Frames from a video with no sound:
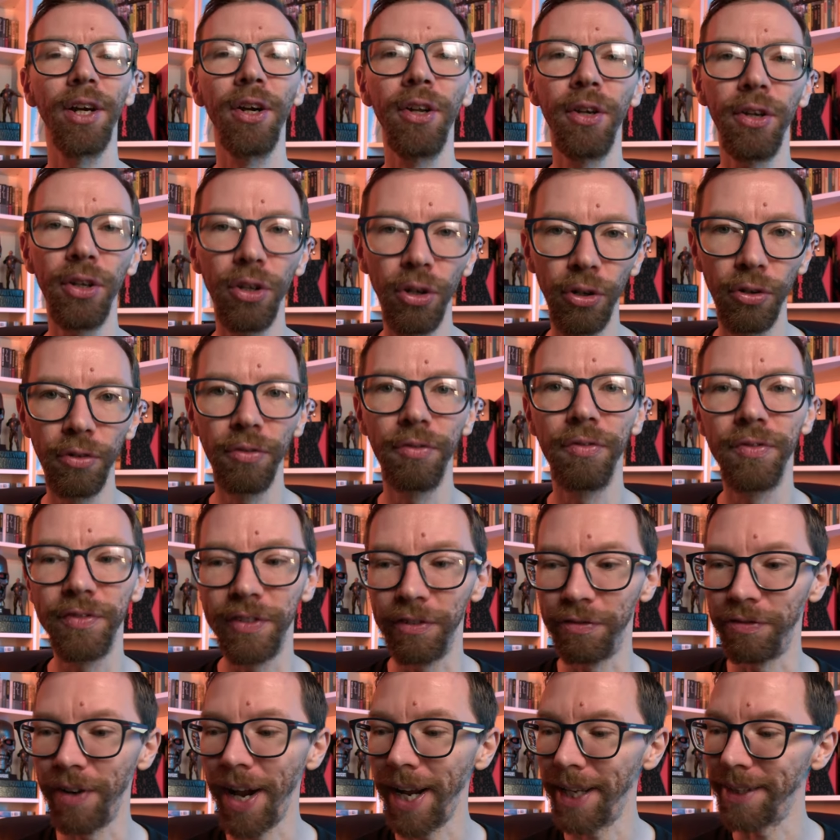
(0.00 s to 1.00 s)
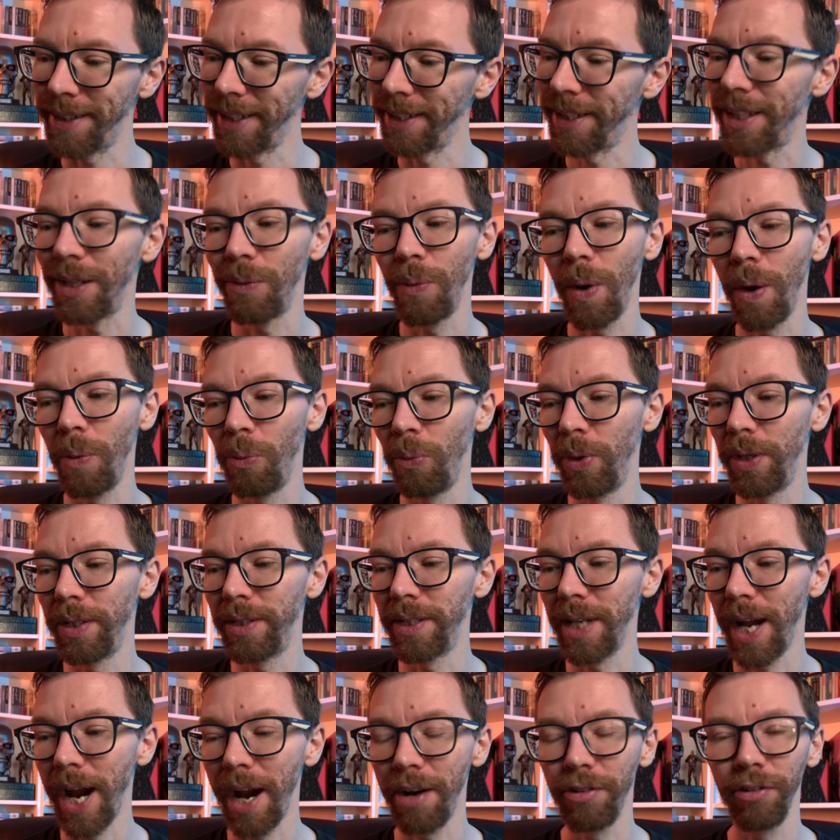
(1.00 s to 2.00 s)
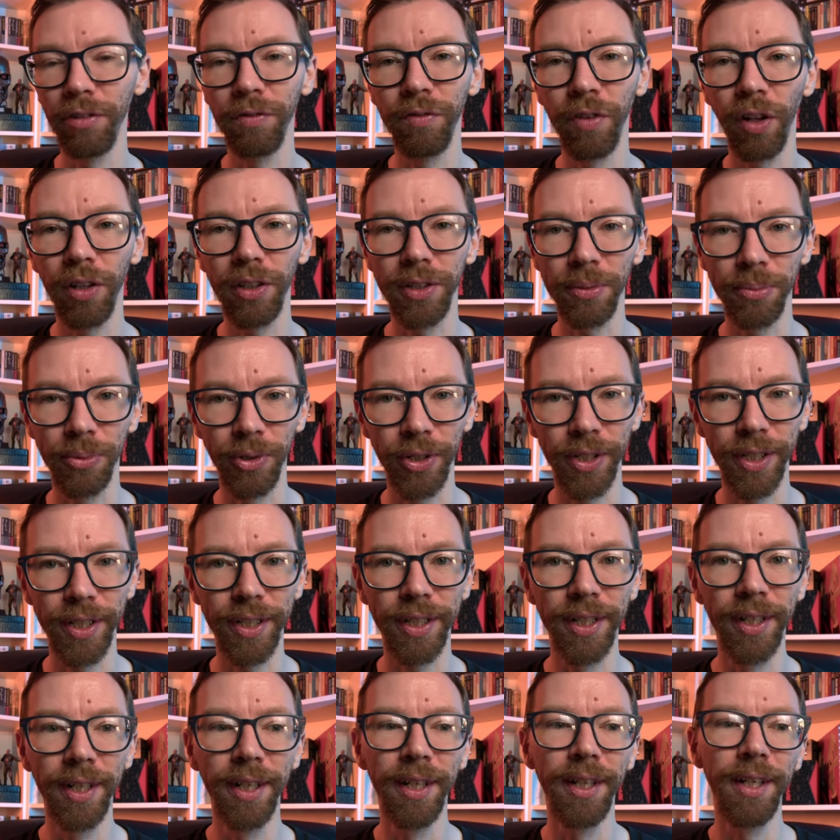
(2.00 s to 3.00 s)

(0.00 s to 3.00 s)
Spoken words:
I love the fact that they went with the Harold Faltermeyer